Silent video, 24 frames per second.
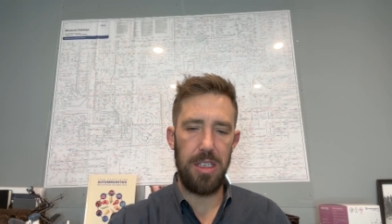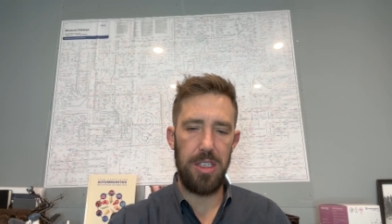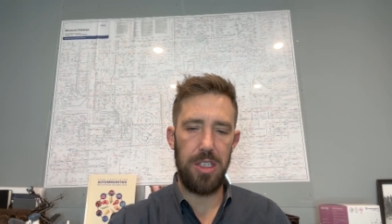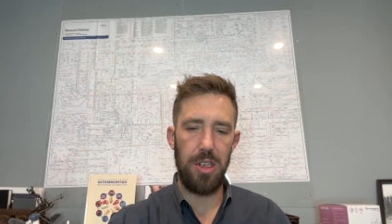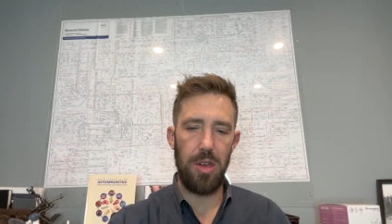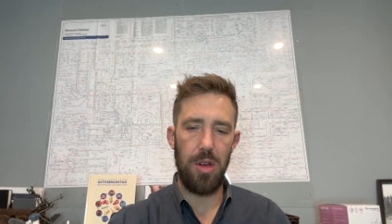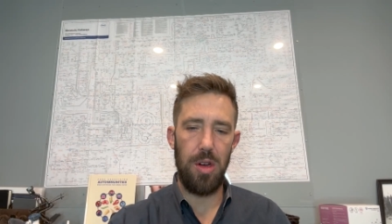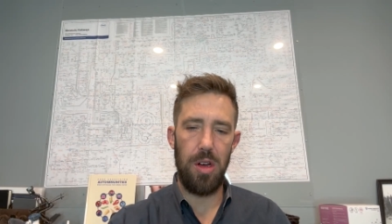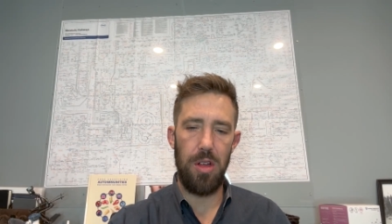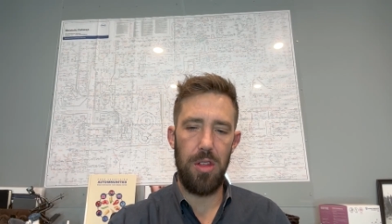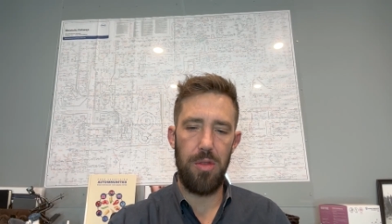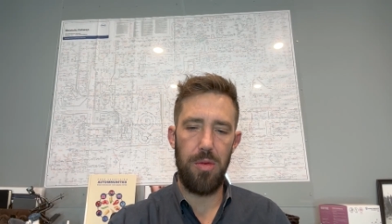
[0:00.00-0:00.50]
So
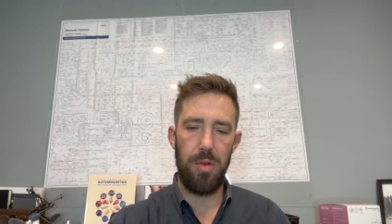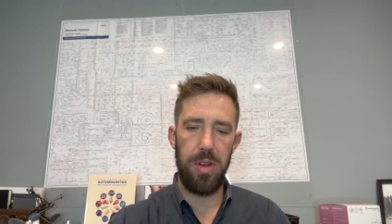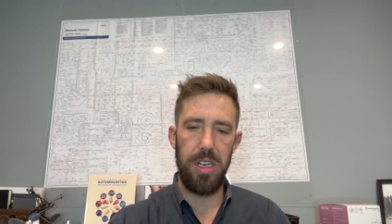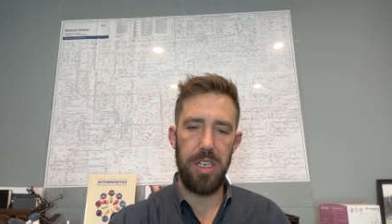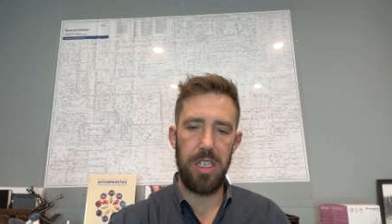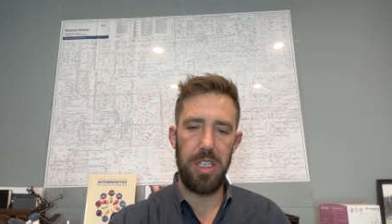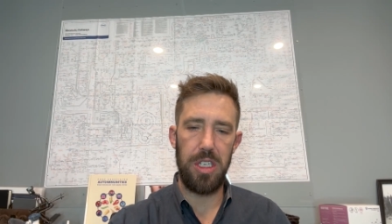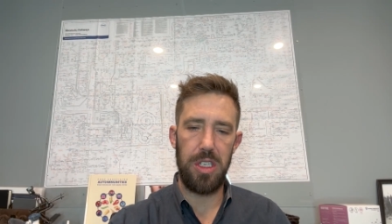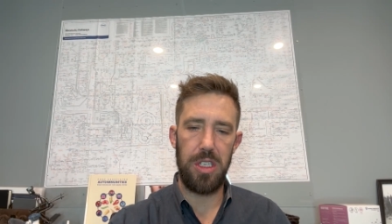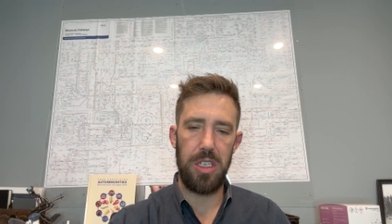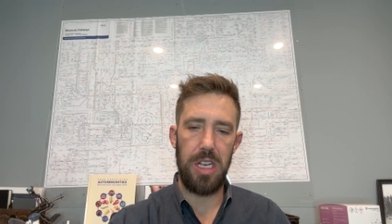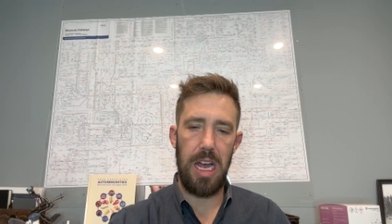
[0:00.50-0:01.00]
all three
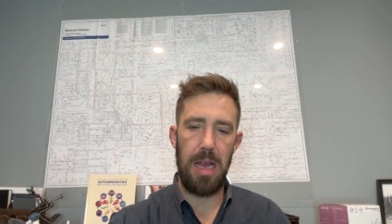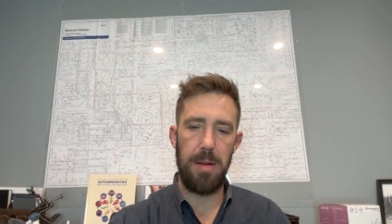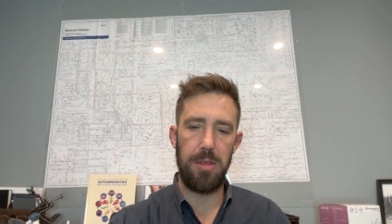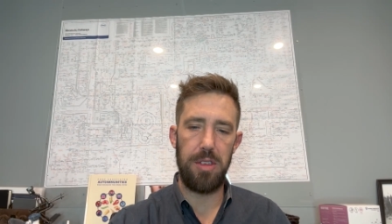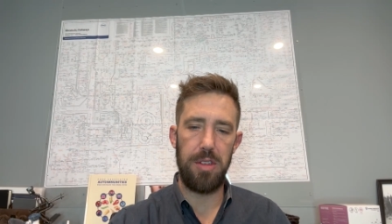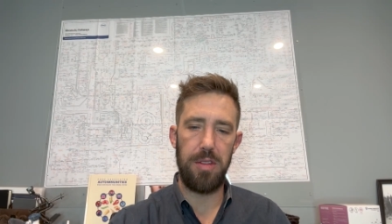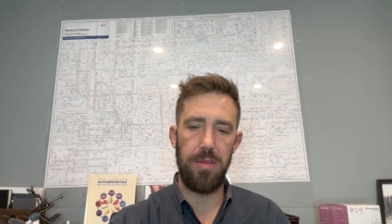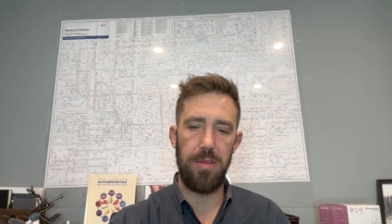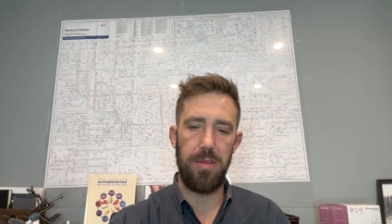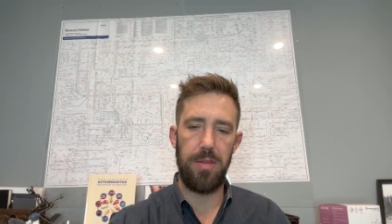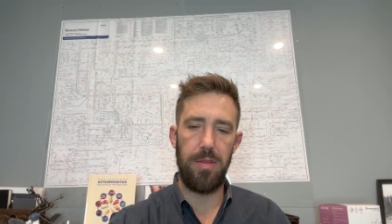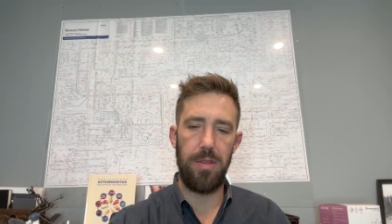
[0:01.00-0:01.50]
just times
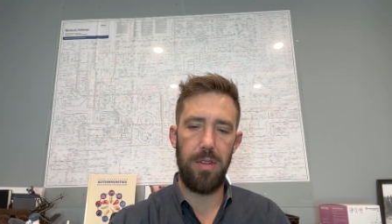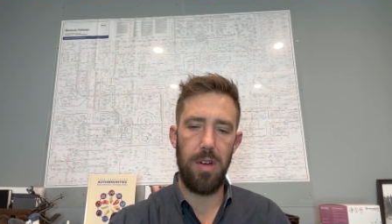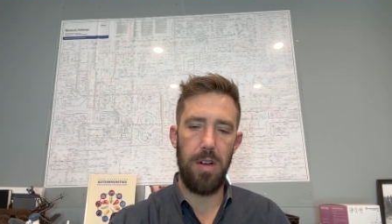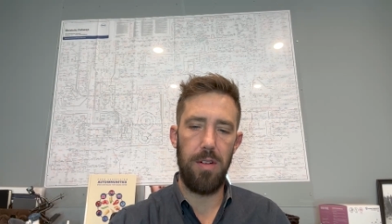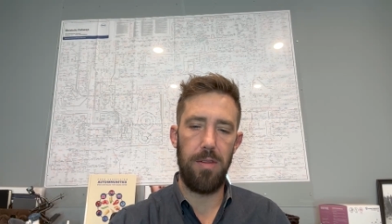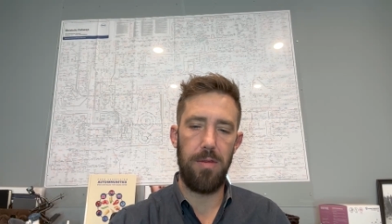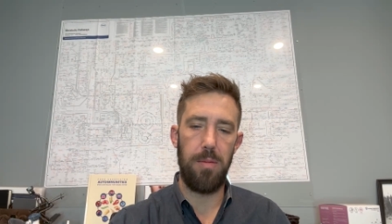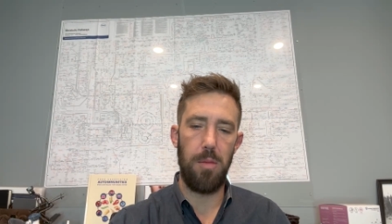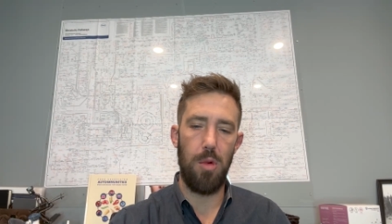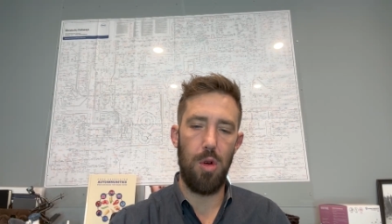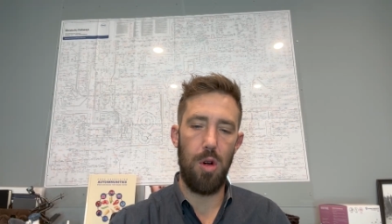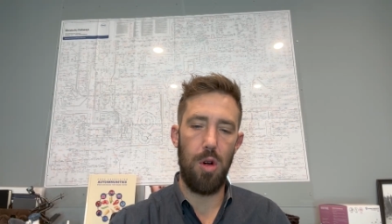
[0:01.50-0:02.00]
of
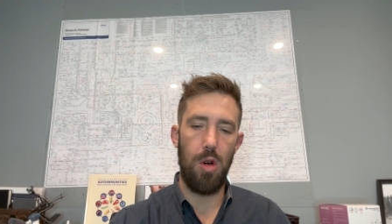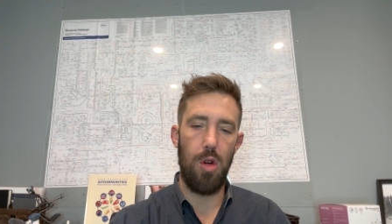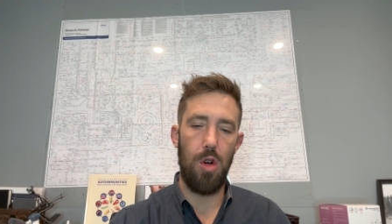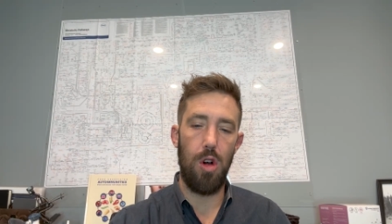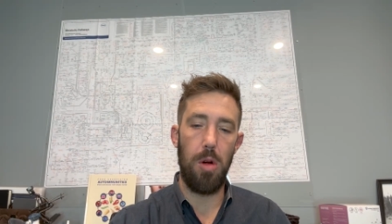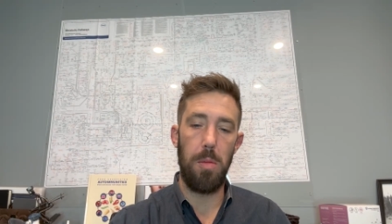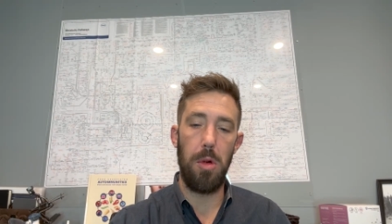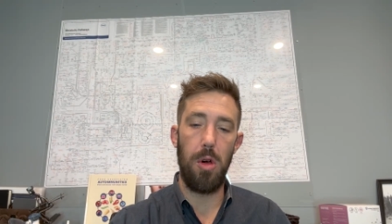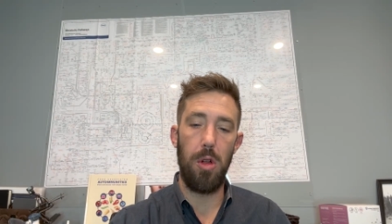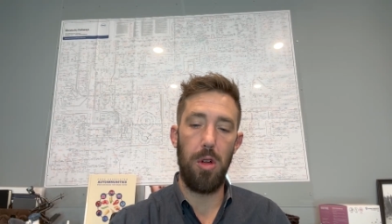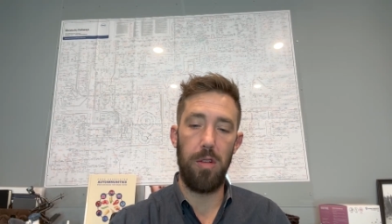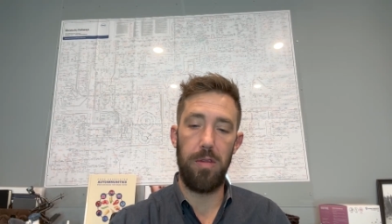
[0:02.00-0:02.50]
of more
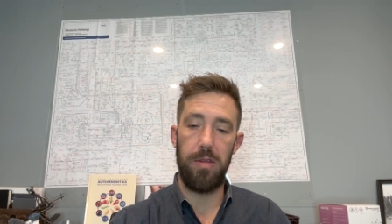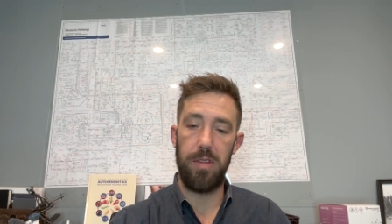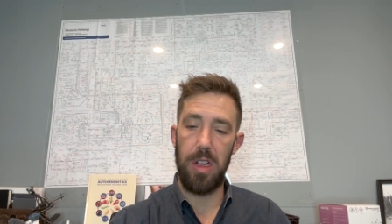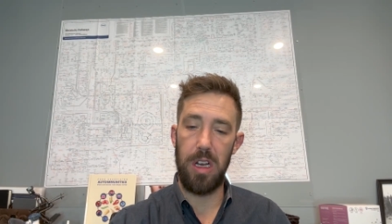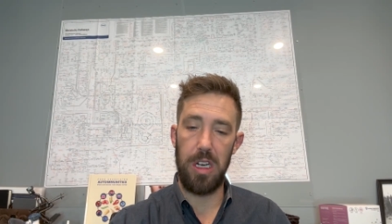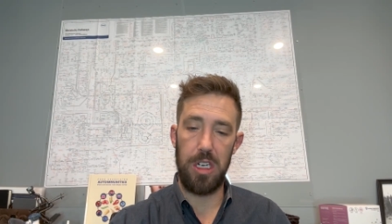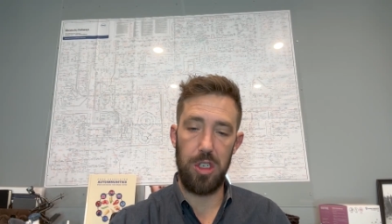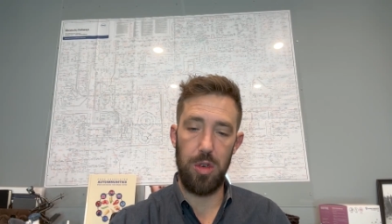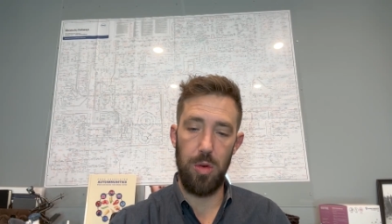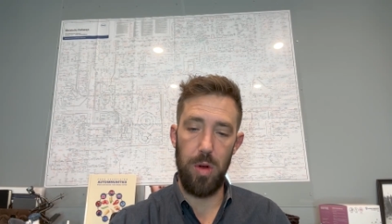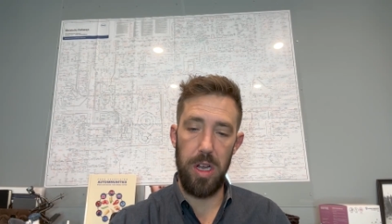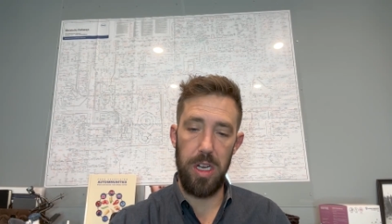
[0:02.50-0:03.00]
hormonal
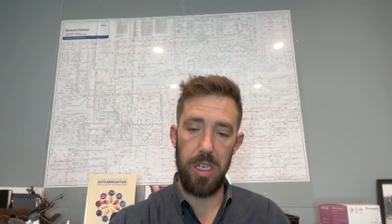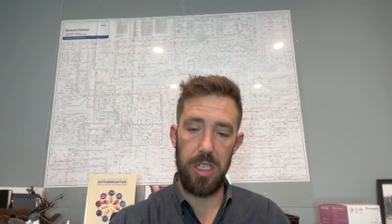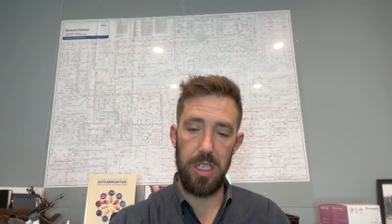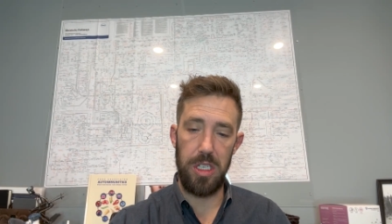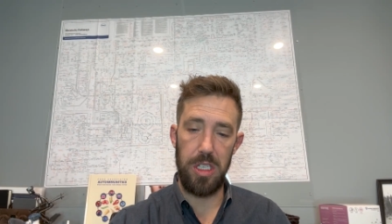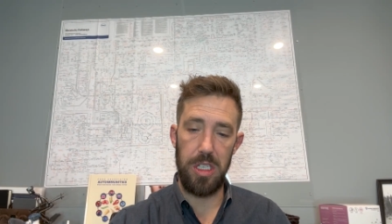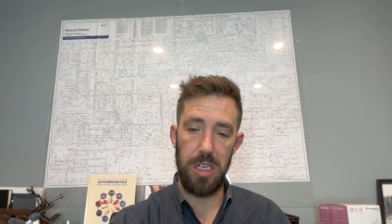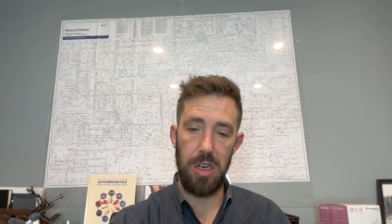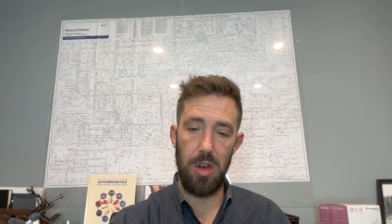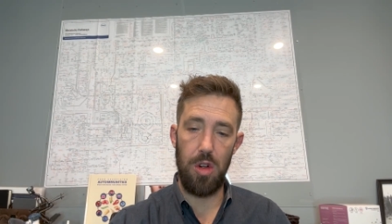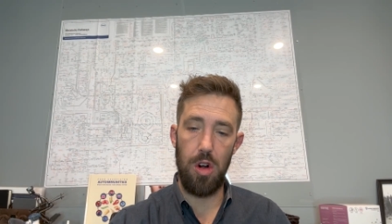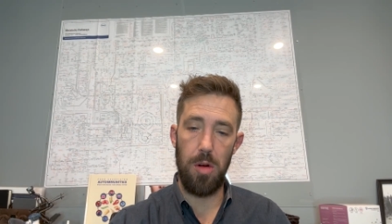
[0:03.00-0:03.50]

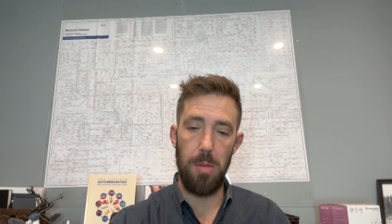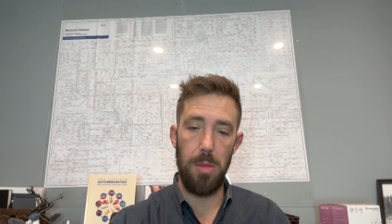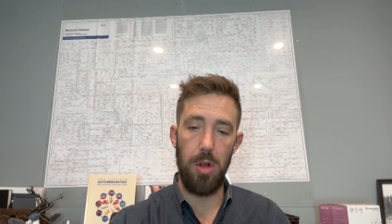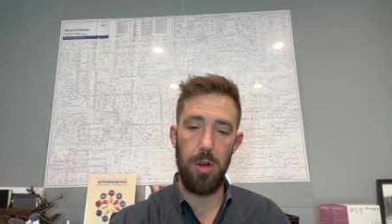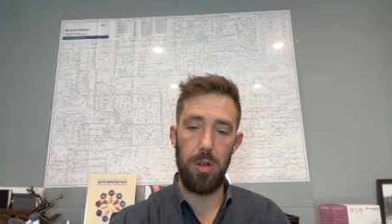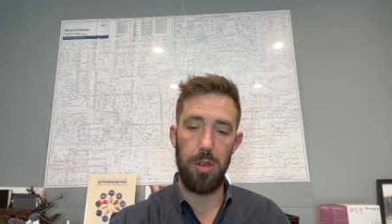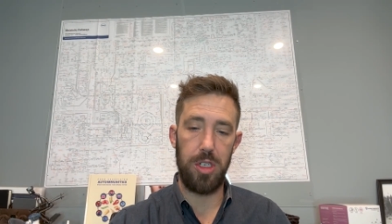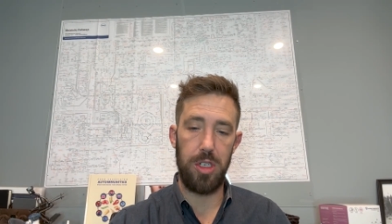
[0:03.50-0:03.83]
fluctuations and hormonal